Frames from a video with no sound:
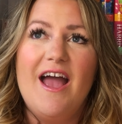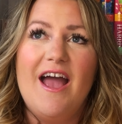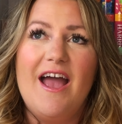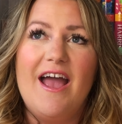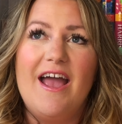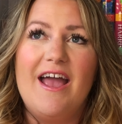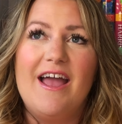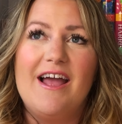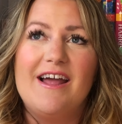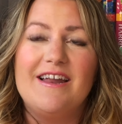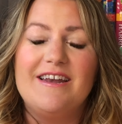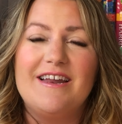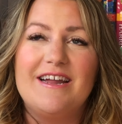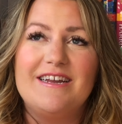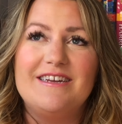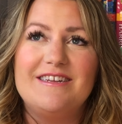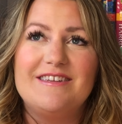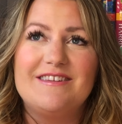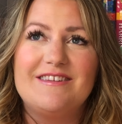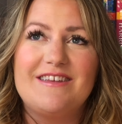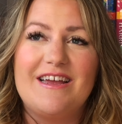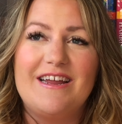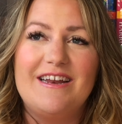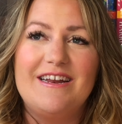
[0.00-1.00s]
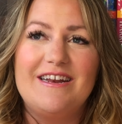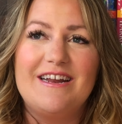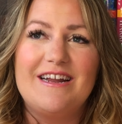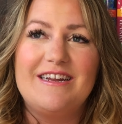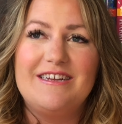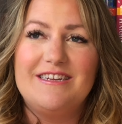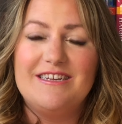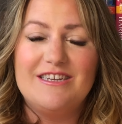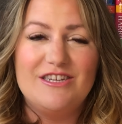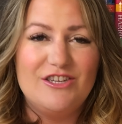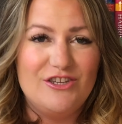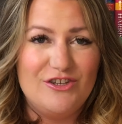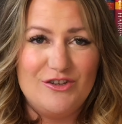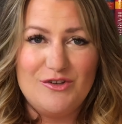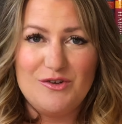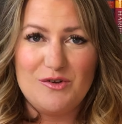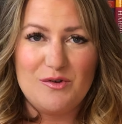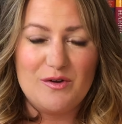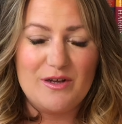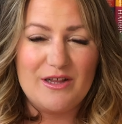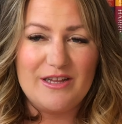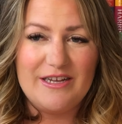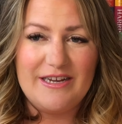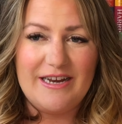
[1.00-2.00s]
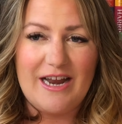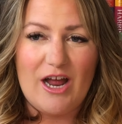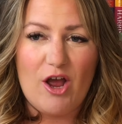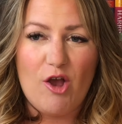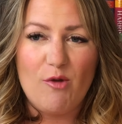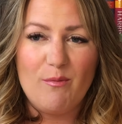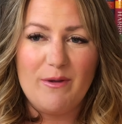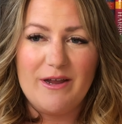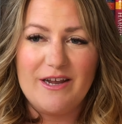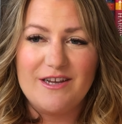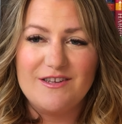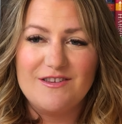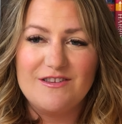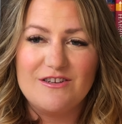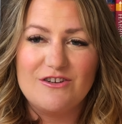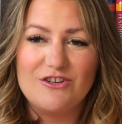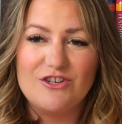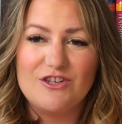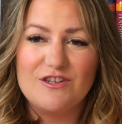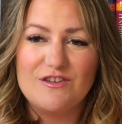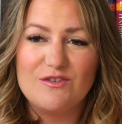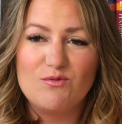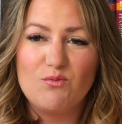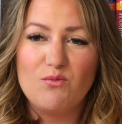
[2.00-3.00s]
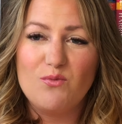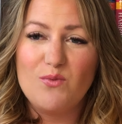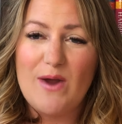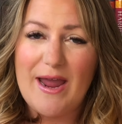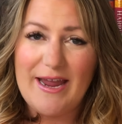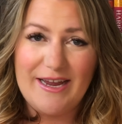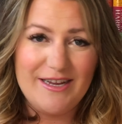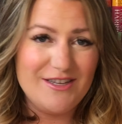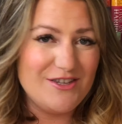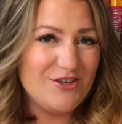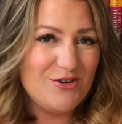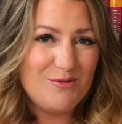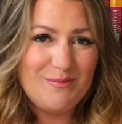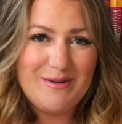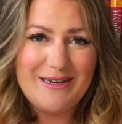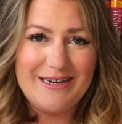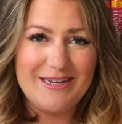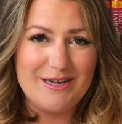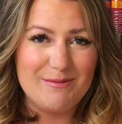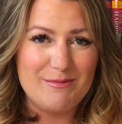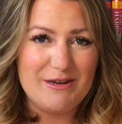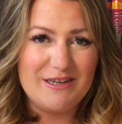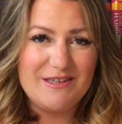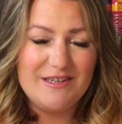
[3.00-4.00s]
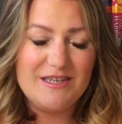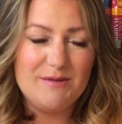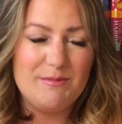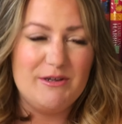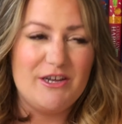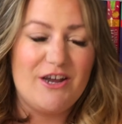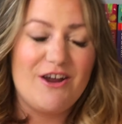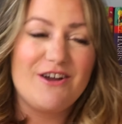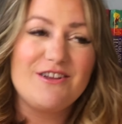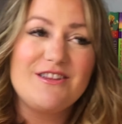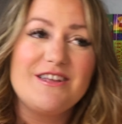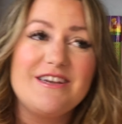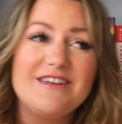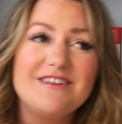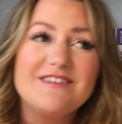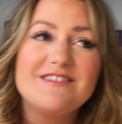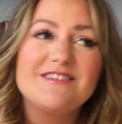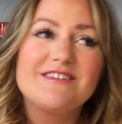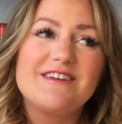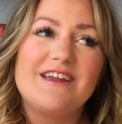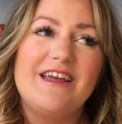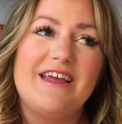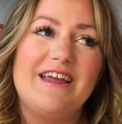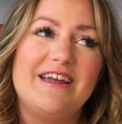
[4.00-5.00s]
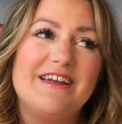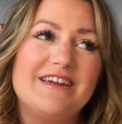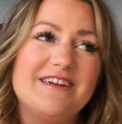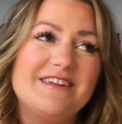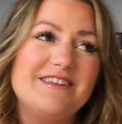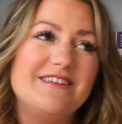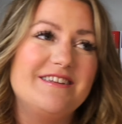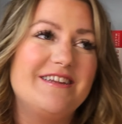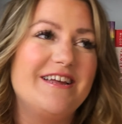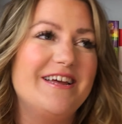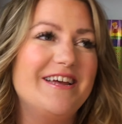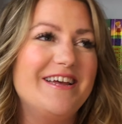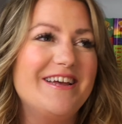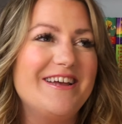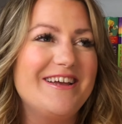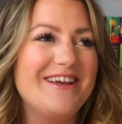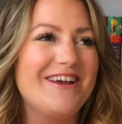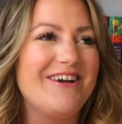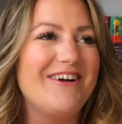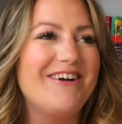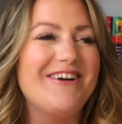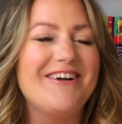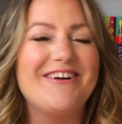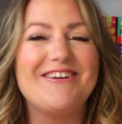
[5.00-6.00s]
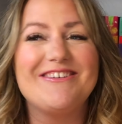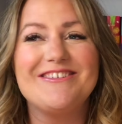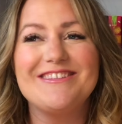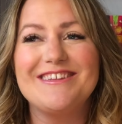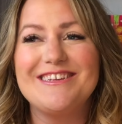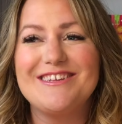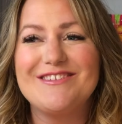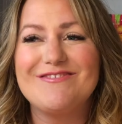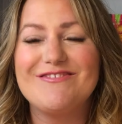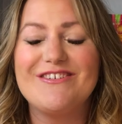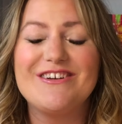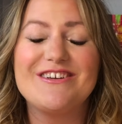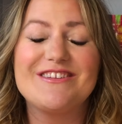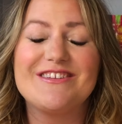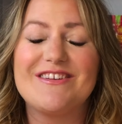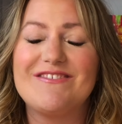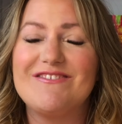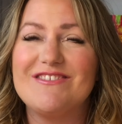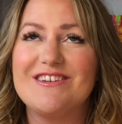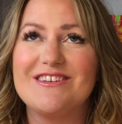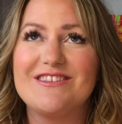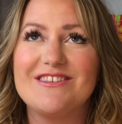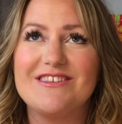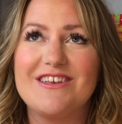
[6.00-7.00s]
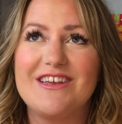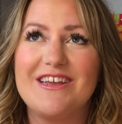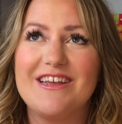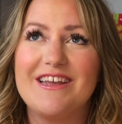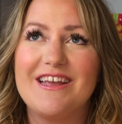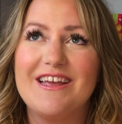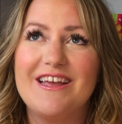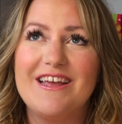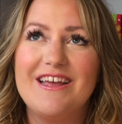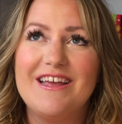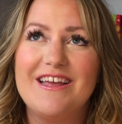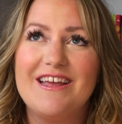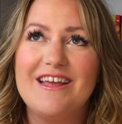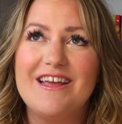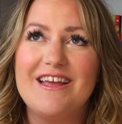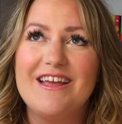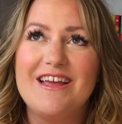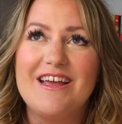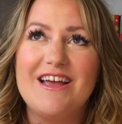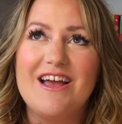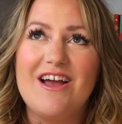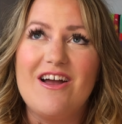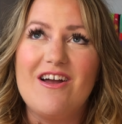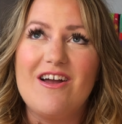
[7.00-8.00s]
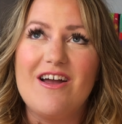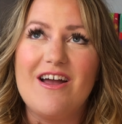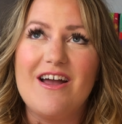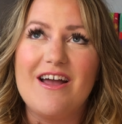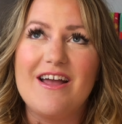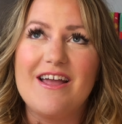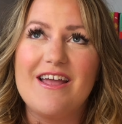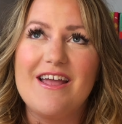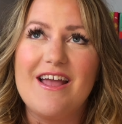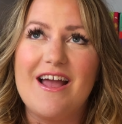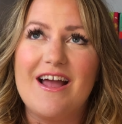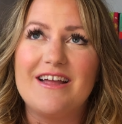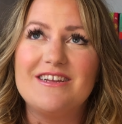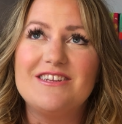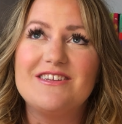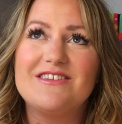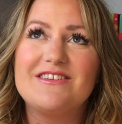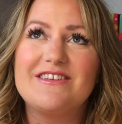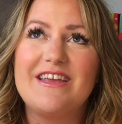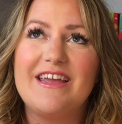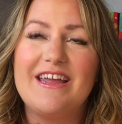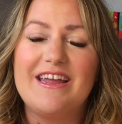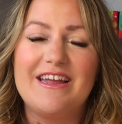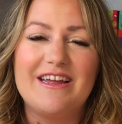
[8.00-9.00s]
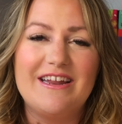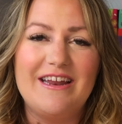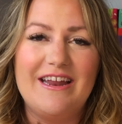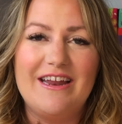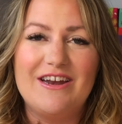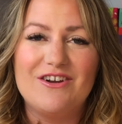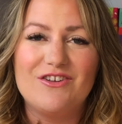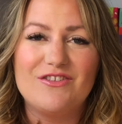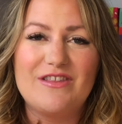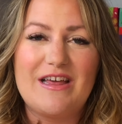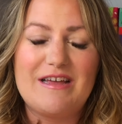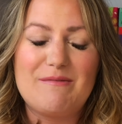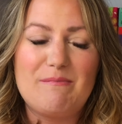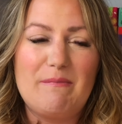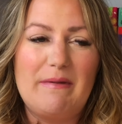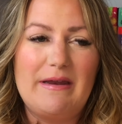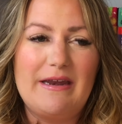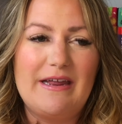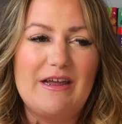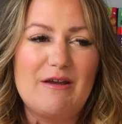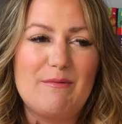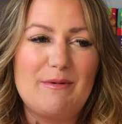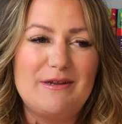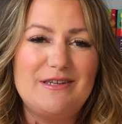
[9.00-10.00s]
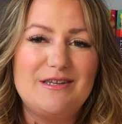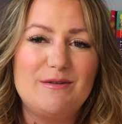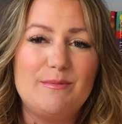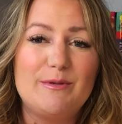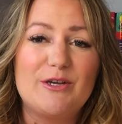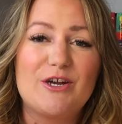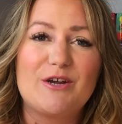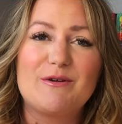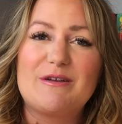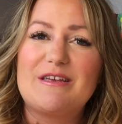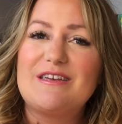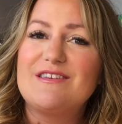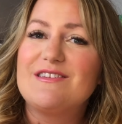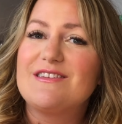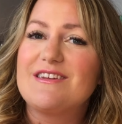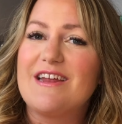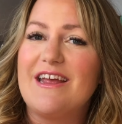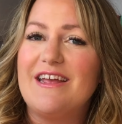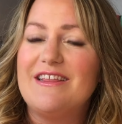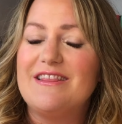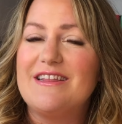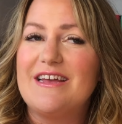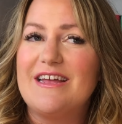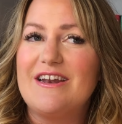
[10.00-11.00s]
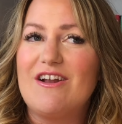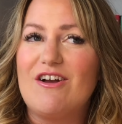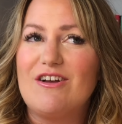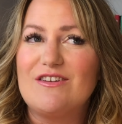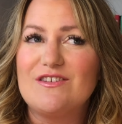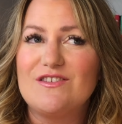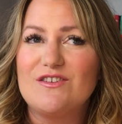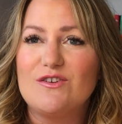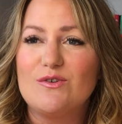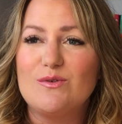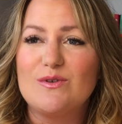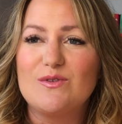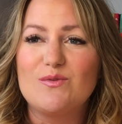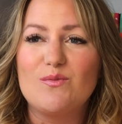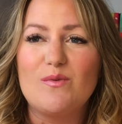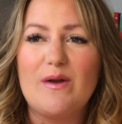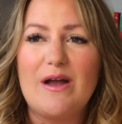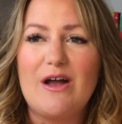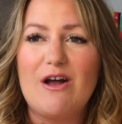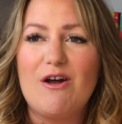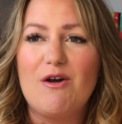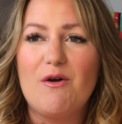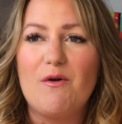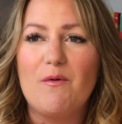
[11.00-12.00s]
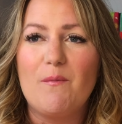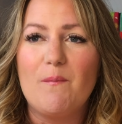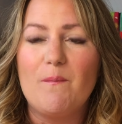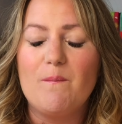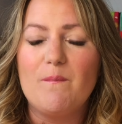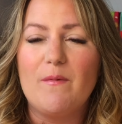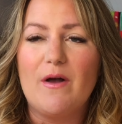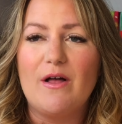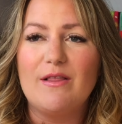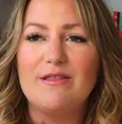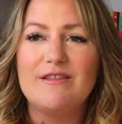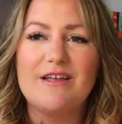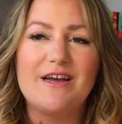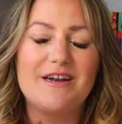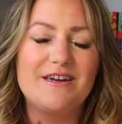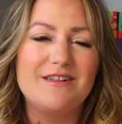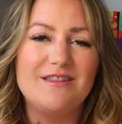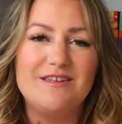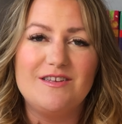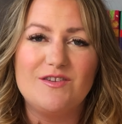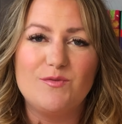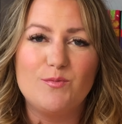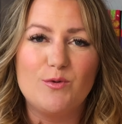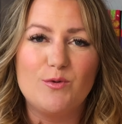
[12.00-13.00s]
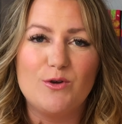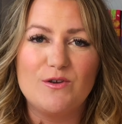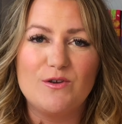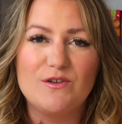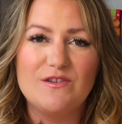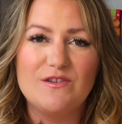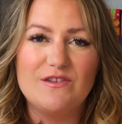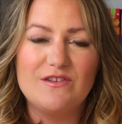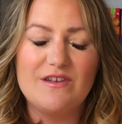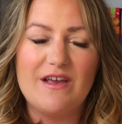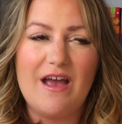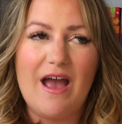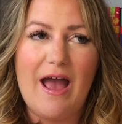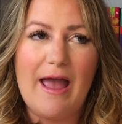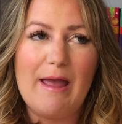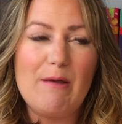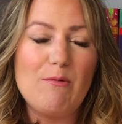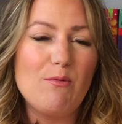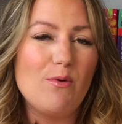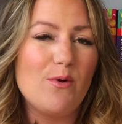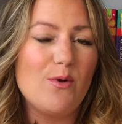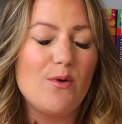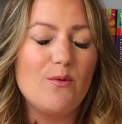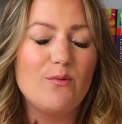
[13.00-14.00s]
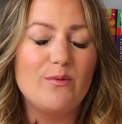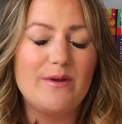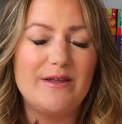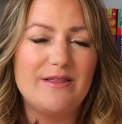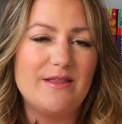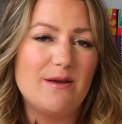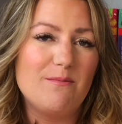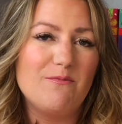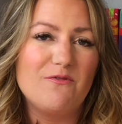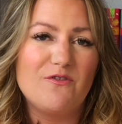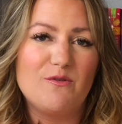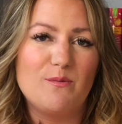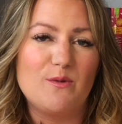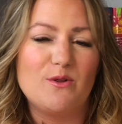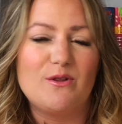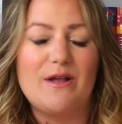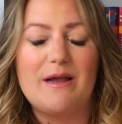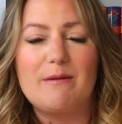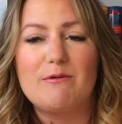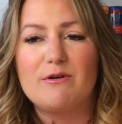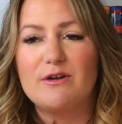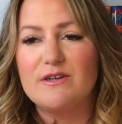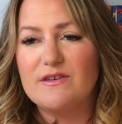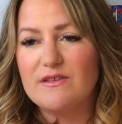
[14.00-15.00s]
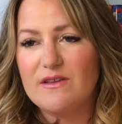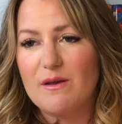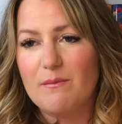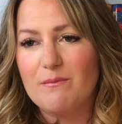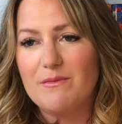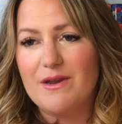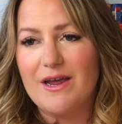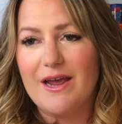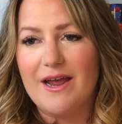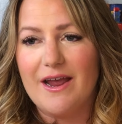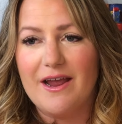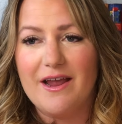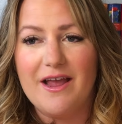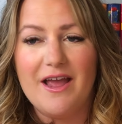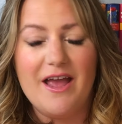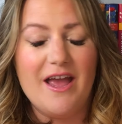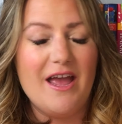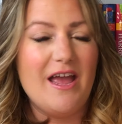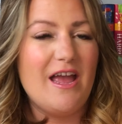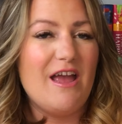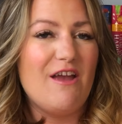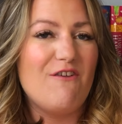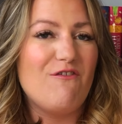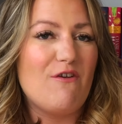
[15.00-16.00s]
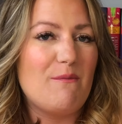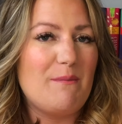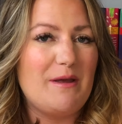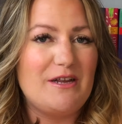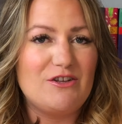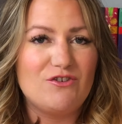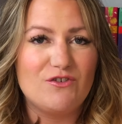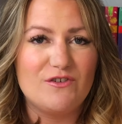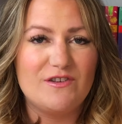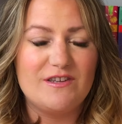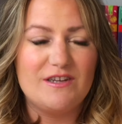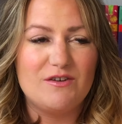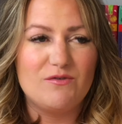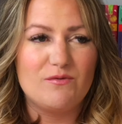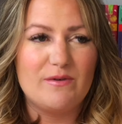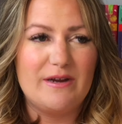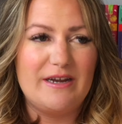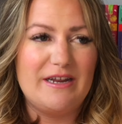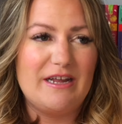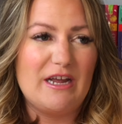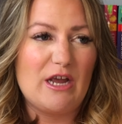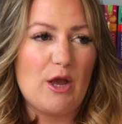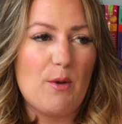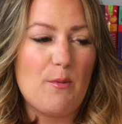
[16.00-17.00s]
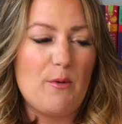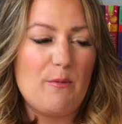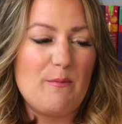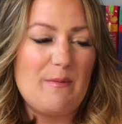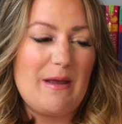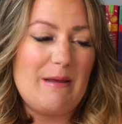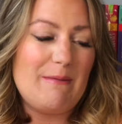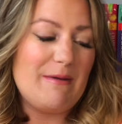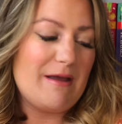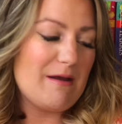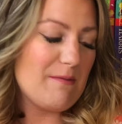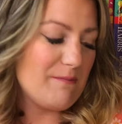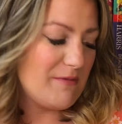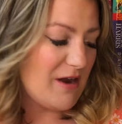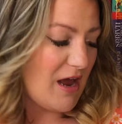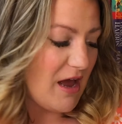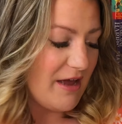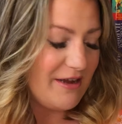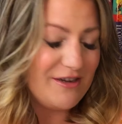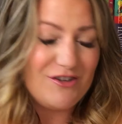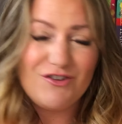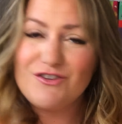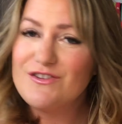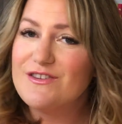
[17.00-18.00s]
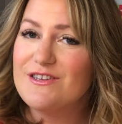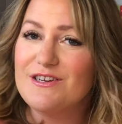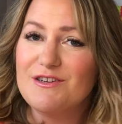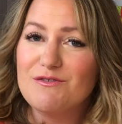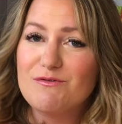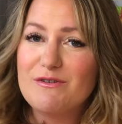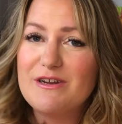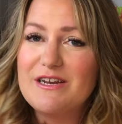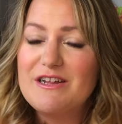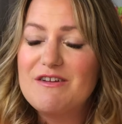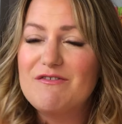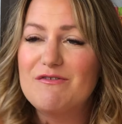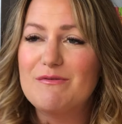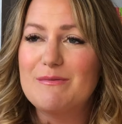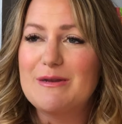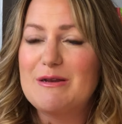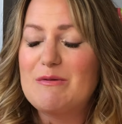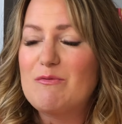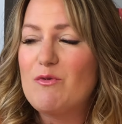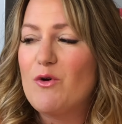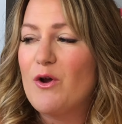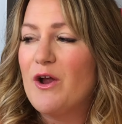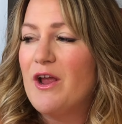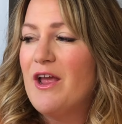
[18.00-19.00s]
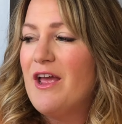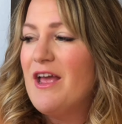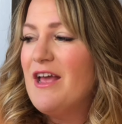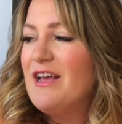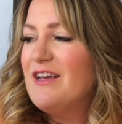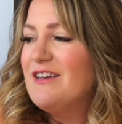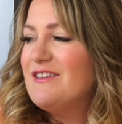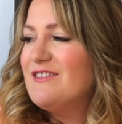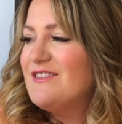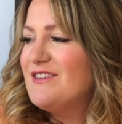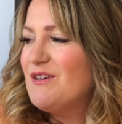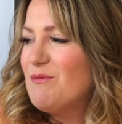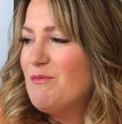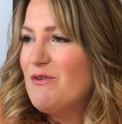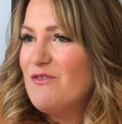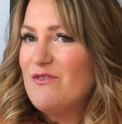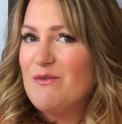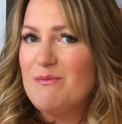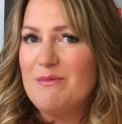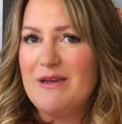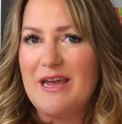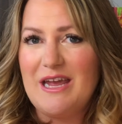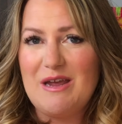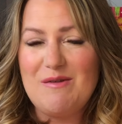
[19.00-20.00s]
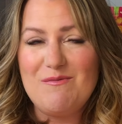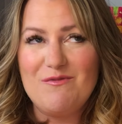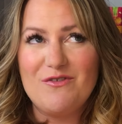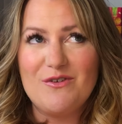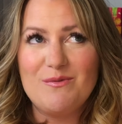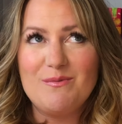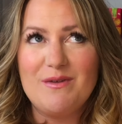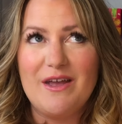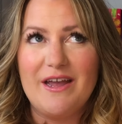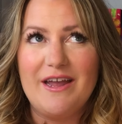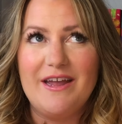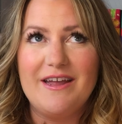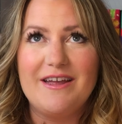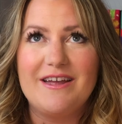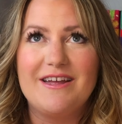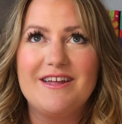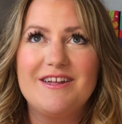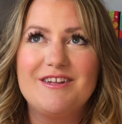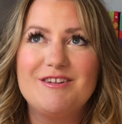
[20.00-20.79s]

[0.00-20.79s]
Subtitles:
And I decided I needed to do a clean out because there's just way too many on my TBR list. And all these books, I'm just like, I just can't handle that many on my TBR list. And then also as well, a lot of these books, I will read them from the library someday if I'm interested in reading them. And maybe I'm not interested in reading them anymore. Some of them came from like,